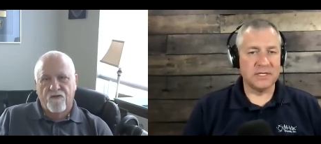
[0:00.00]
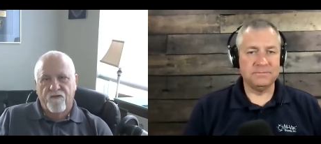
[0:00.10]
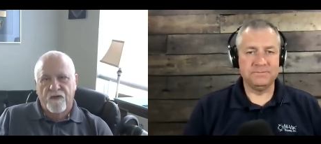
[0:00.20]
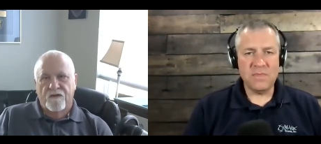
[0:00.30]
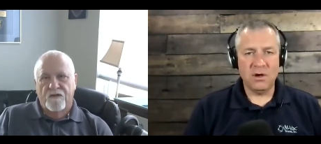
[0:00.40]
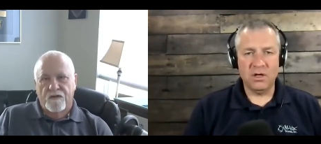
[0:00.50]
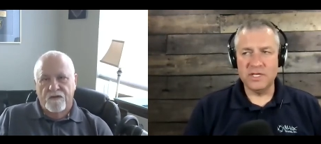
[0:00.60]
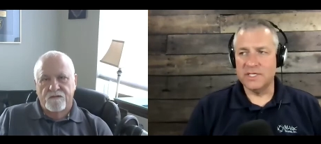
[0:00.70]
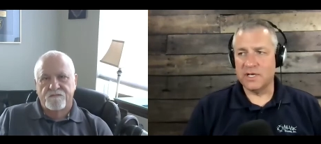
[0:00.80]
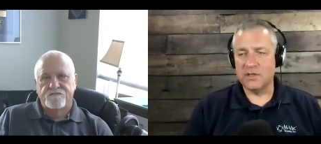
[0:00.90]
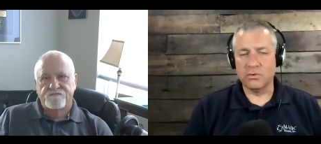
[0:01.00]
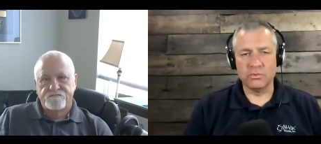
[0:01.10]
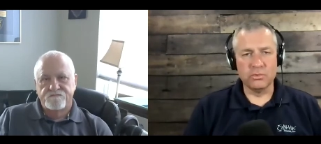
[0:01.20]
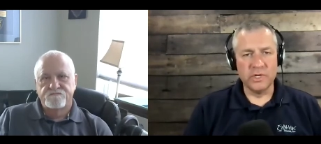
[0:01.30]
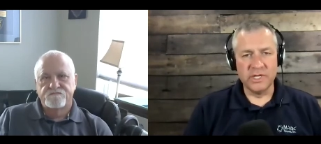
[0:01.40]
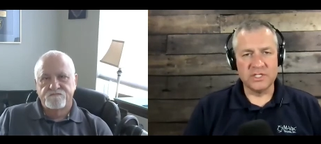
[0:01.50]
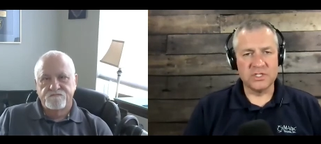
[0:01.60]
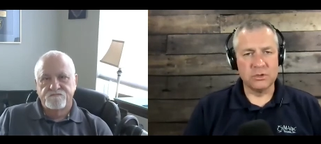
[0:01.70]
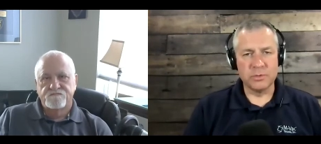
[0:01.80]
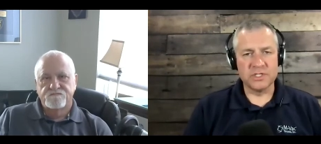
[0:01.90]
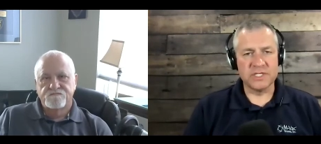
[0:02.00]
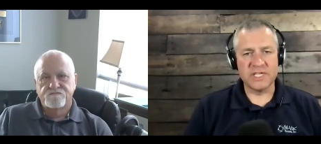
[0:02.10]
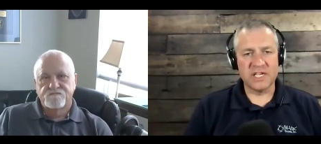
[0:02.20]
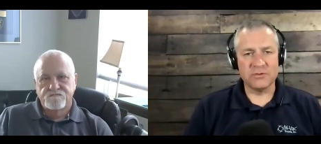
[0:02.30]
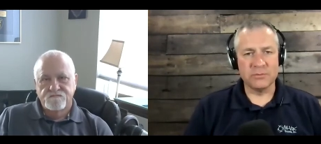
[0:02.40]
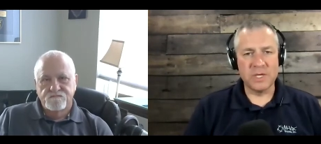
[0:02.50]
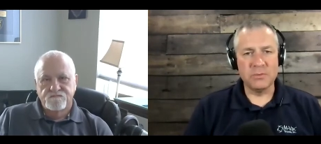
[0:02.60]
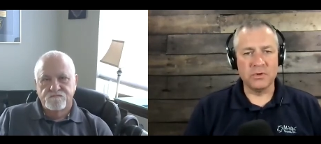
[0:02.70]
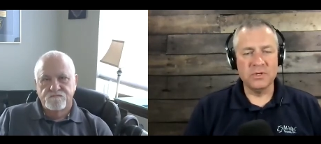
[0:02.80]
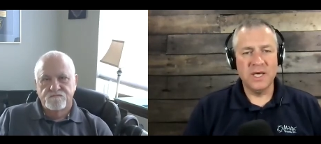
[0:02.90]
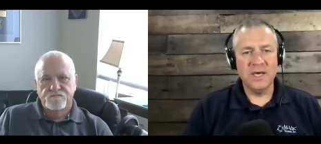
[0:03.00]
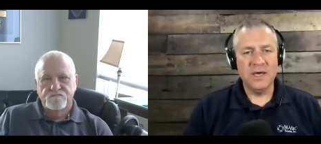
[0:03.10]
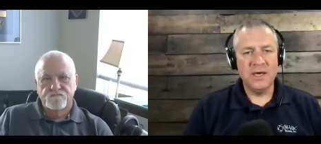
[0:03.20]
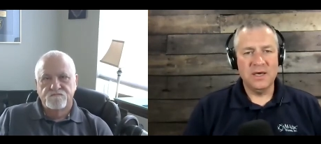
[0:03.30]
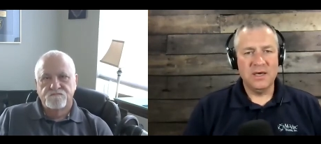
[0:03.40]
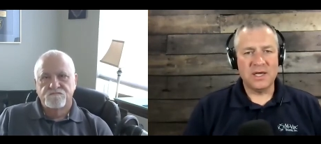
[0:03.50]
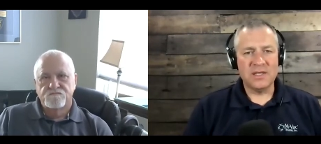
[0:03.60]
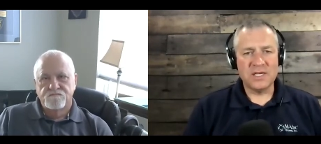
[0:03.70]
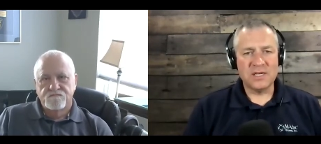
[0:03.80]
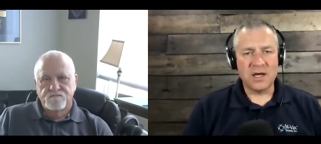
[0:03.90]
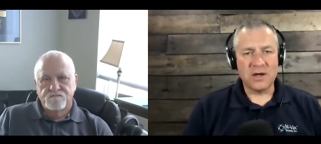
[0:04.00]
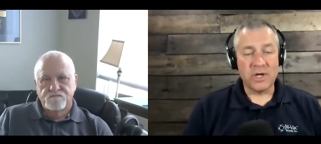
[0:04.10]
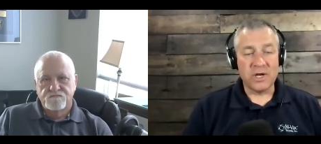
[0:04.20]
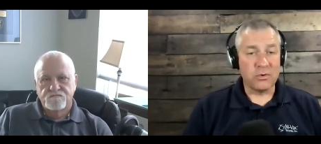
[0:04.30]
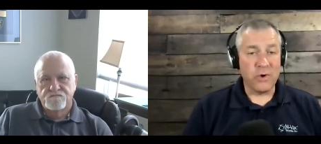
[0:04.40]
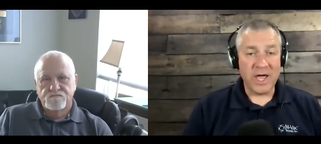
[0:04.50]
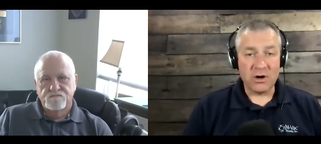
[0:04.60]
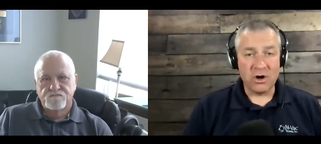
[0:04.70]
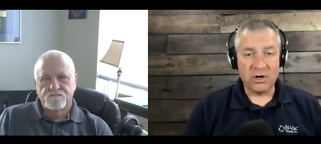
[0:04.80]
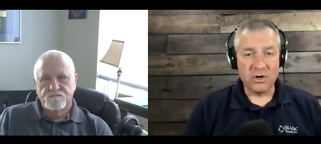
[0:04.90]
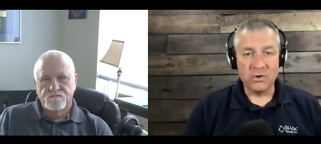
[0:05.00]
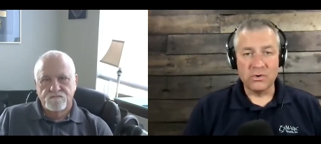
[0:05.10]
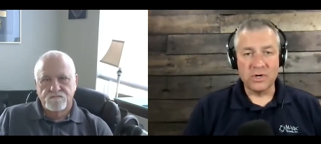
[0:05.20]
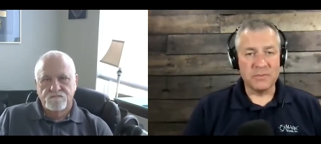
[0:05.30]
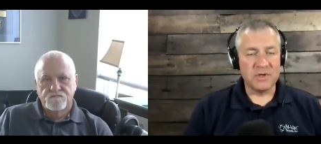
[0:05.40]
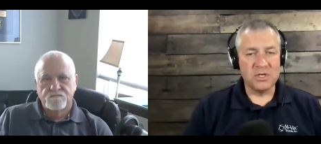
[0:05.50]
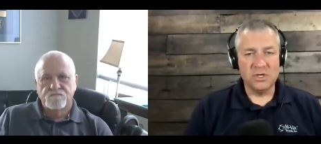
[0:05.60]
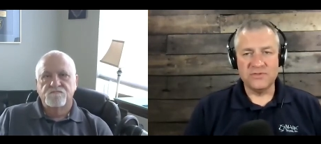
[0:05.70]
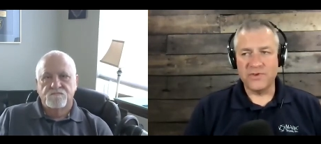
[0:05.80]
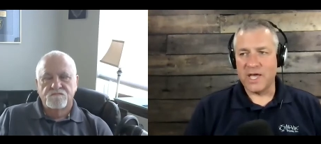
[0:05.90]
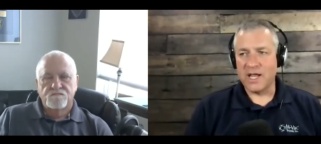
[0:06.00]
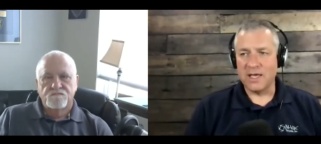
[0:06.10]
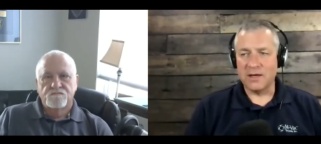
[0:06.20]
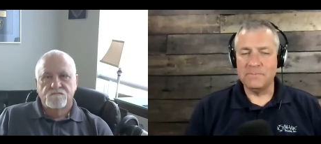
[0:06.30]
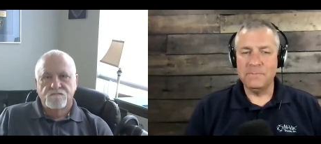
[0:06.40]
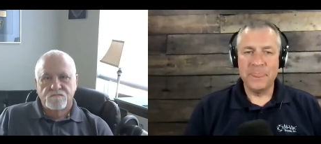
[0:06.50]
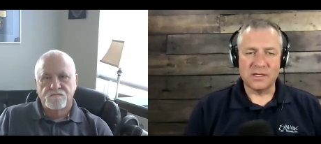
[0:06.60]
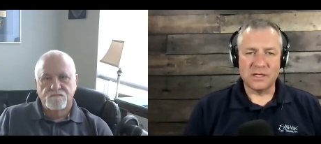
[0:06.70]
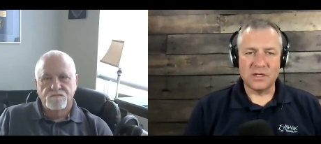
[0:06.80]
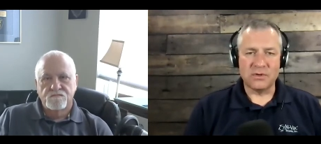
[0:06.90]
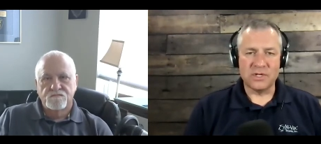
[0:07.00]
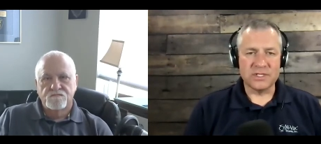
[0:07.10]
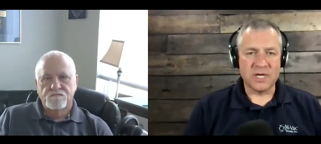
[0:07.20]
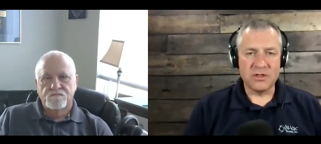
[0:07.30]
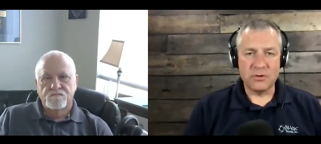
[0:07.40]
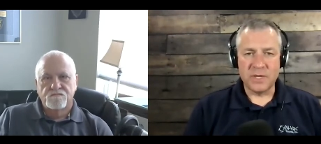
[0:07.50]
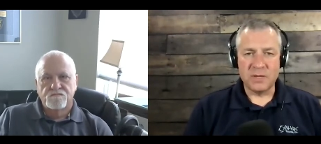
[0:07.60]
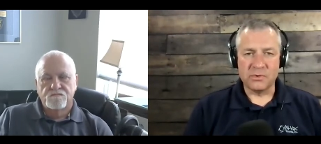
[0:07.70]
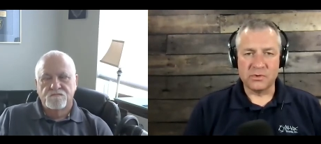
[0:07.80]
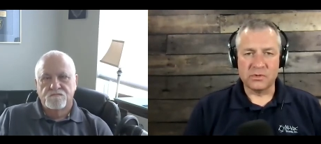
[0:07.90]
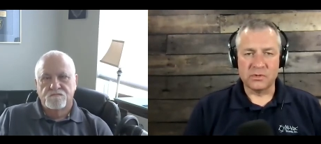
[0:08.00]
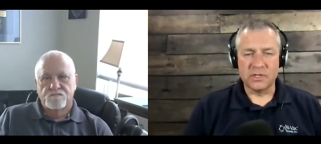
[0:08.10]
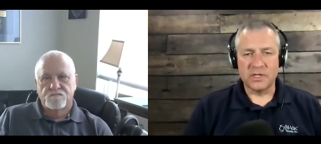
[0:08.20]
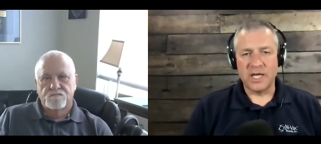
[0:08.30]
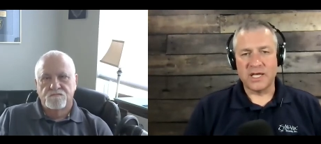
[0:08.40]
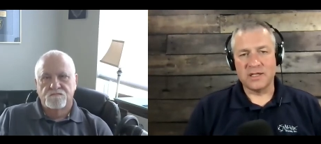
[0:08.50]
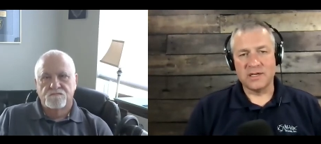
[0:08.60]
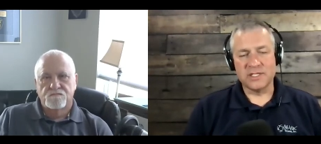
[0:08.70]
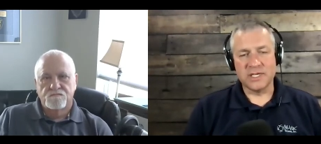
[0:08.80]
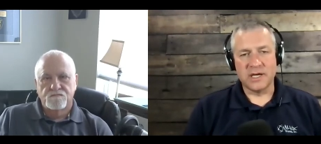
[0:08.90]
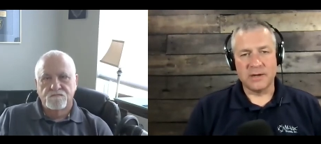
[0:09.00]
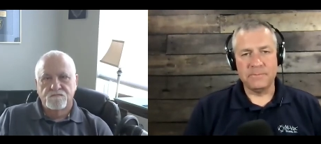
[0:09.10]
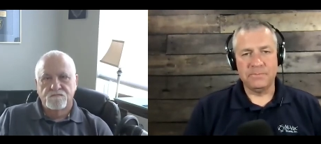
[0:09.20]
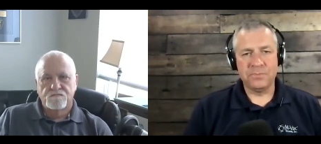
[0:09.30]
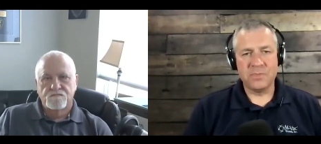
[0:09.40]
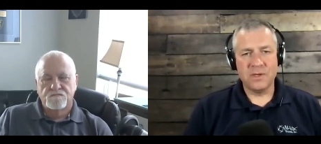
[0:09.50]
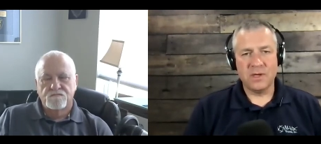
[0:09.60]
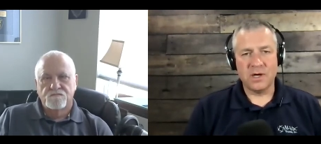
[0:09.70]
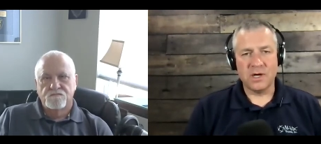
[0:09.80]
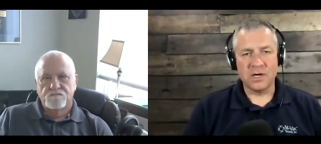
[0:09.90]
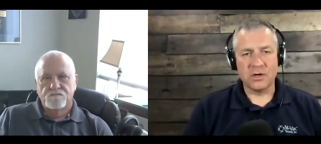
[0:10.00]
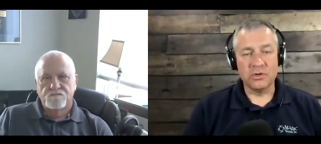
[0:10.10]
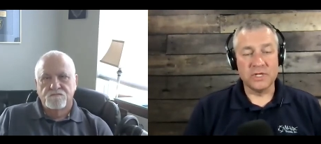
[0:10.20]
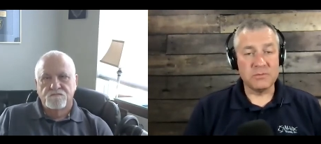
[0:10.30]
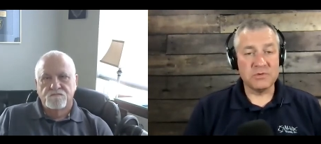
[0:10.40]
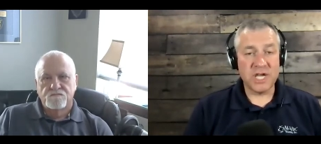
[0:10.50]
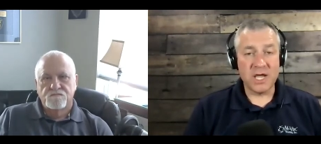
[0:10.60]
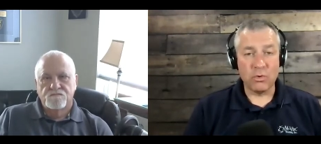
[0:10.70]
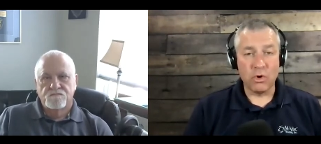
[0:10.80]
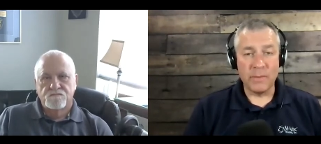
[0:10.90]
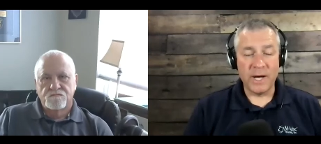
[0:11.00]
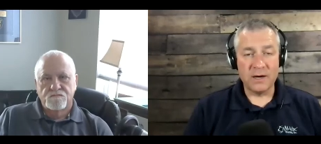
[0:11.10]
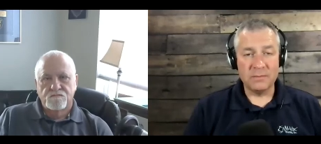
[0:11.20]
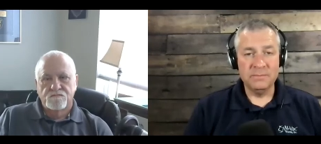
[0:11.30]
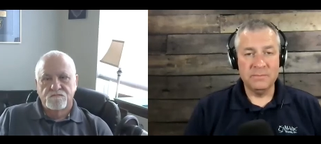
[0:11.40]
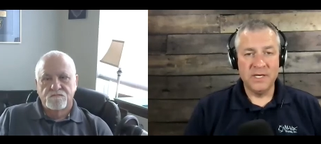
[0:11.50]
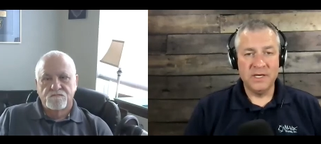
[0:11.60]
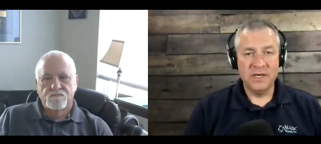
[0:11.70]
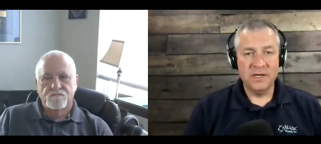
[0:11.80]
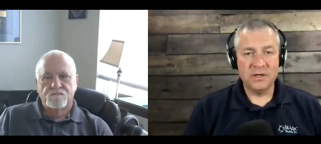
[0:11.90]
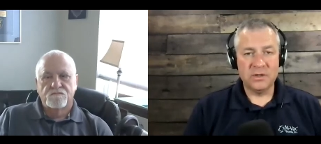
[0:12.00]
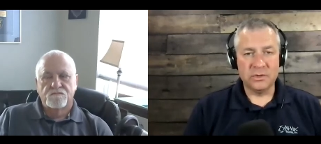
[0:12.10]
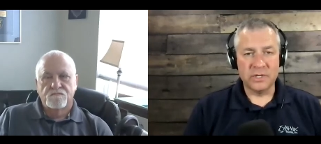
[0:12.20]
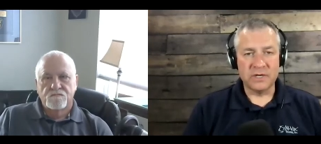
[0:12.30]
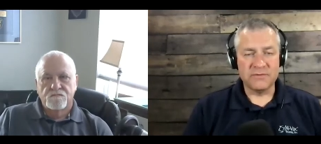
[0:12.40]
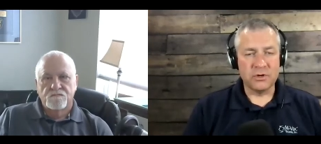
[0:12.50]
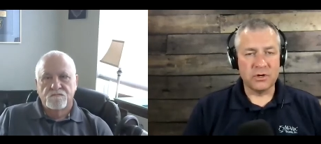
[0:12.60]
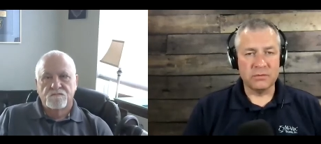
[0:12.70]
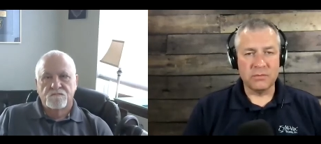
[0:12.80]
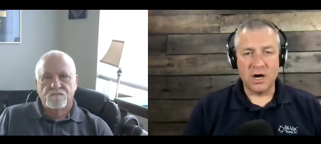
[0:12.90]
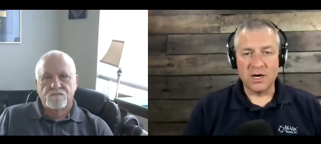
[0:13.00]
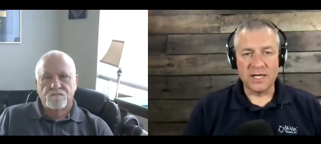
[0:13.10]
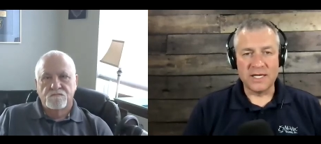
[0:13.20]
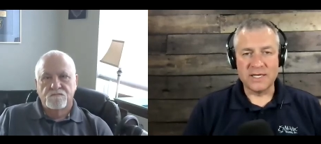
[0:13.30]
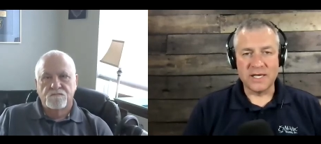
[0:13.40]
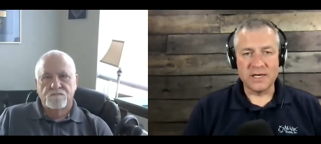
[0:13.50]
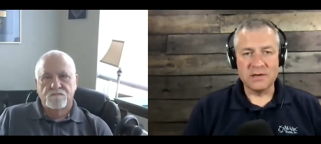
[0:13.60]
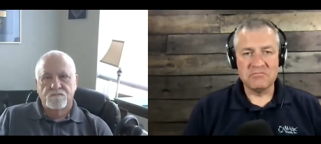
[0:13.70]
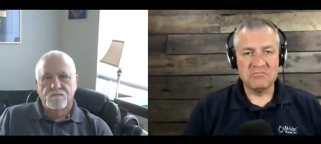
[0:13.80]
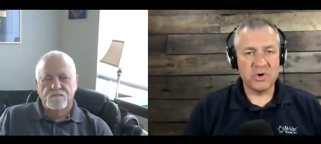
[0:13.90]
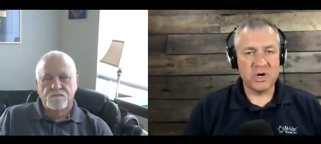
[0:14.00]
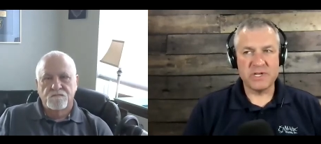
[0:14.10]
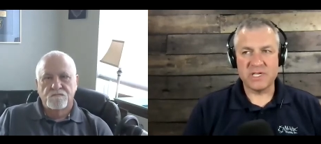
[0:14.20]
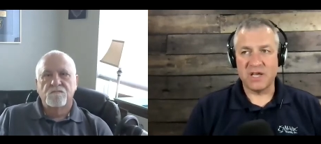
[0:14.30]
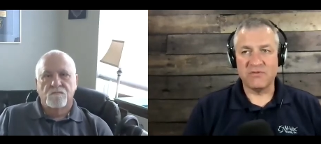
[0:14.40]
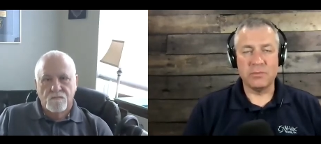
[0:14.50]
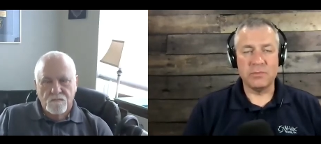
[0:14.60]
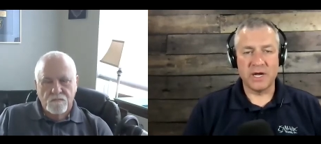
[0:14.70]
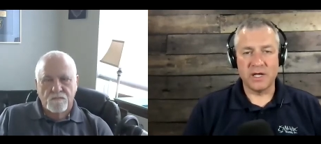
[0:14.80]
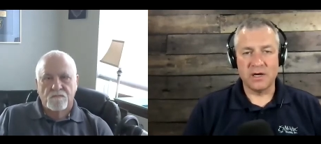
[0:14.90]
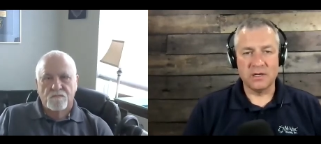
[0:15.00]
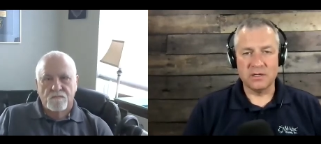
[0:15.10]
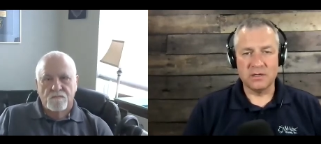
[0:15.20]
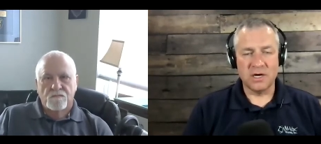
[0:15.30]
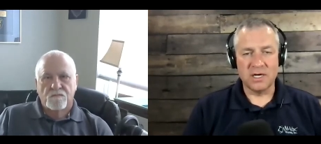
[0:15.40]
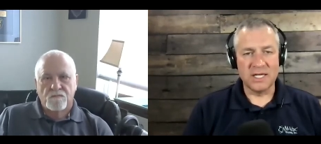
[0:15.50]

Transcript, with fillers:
Speaker 1: and all these other really super successful people. And they talk Grant, Grant Cardone. I'm a huge fan of him. You know, there's other people, like there's a, a girl named Shay Rowbottom, who, if you're on LinkedIn, pretty much everybody on, on